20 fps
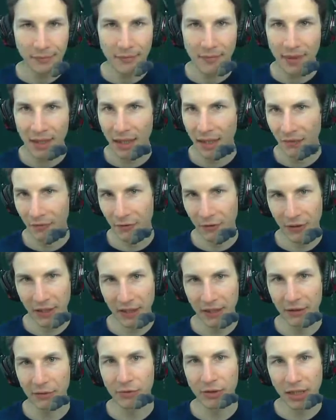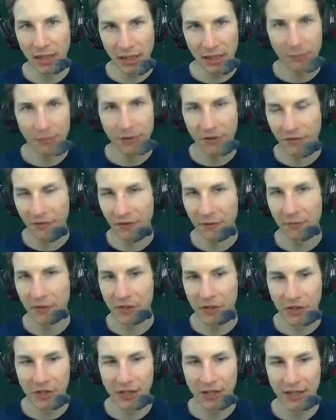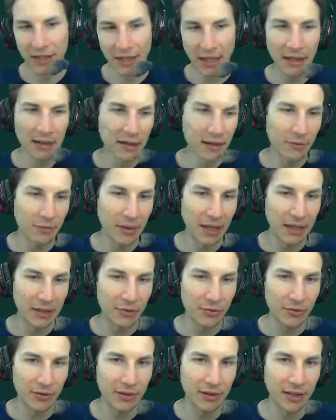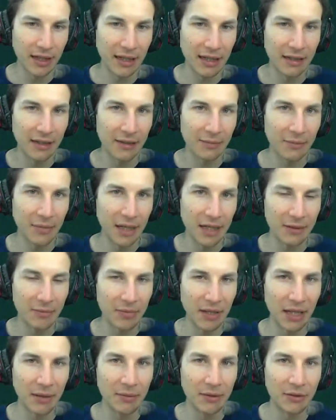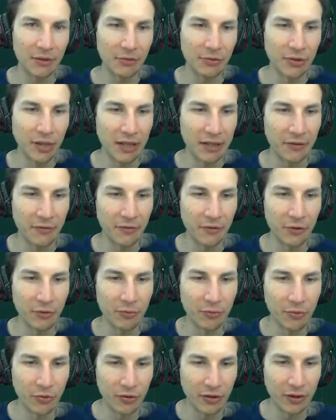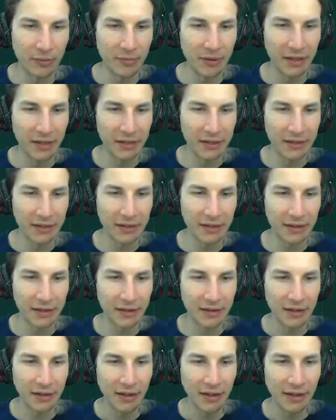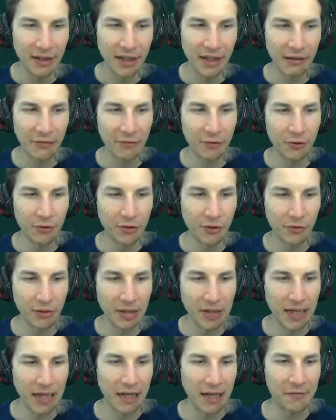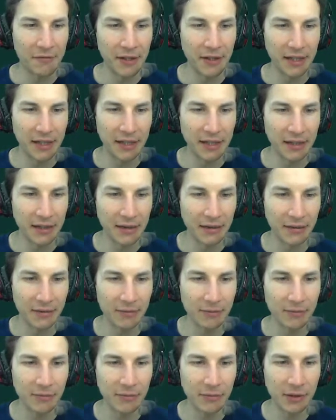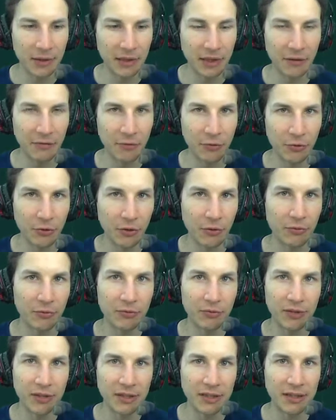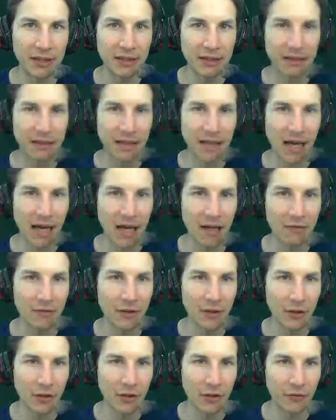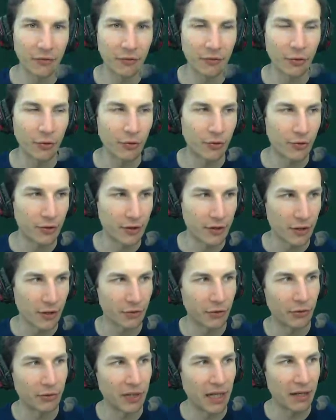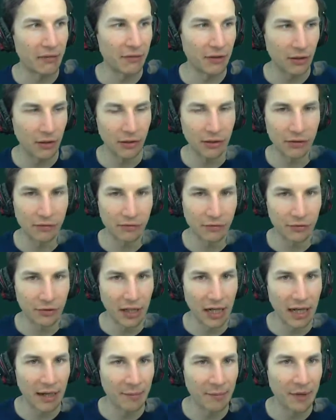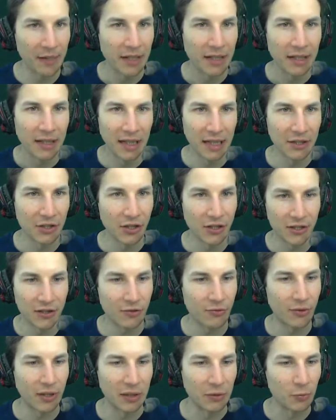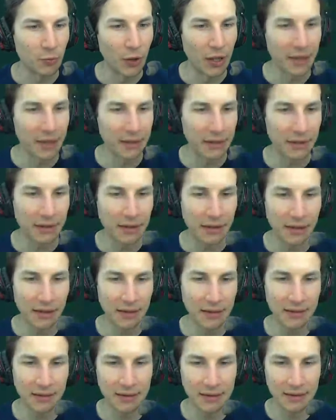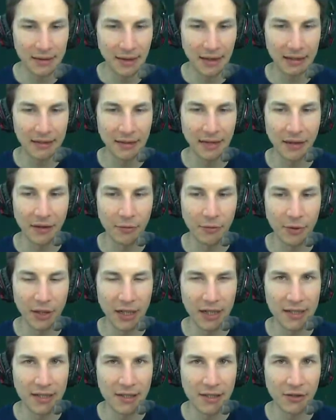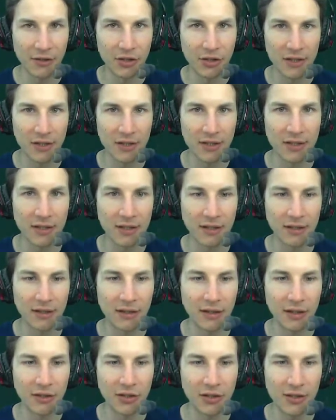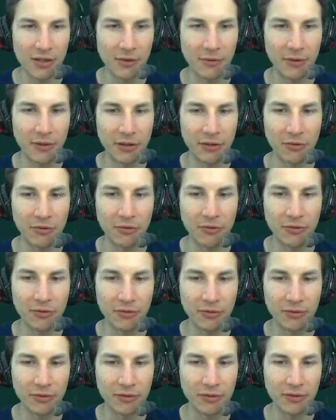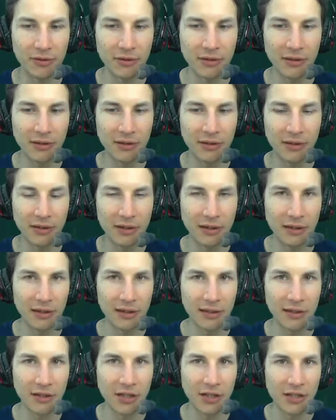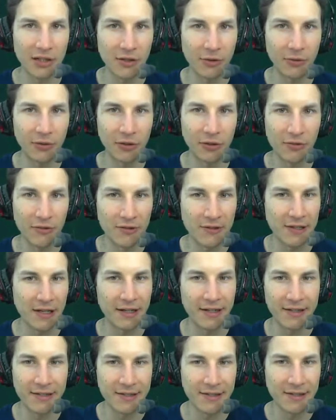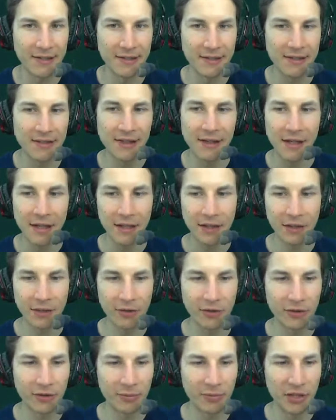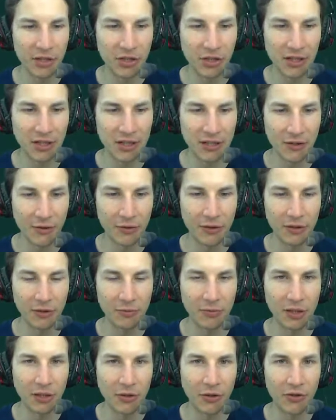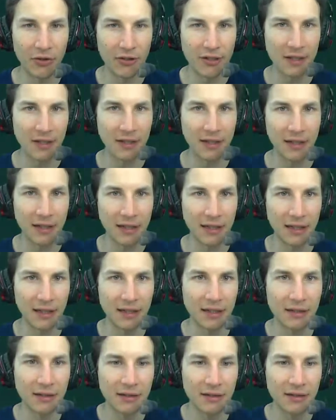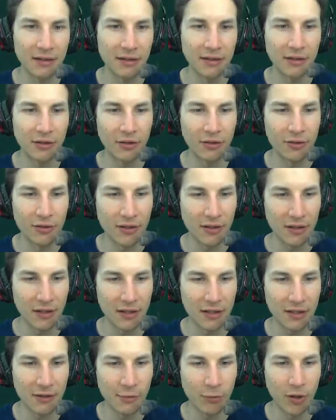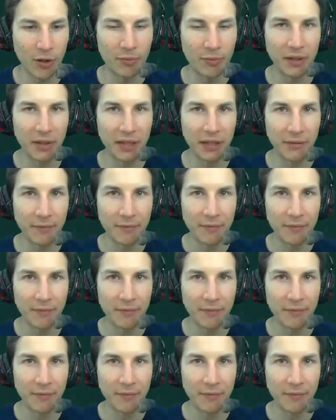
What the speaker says: If you got a really beefy machine, then you might be able to run a few more. But if you don't have a lot of cores or don't have a lot of RAM, then just run 1. It's as otherwise you're just going to it's just going to suck, since your machine is going to be constantly swapping.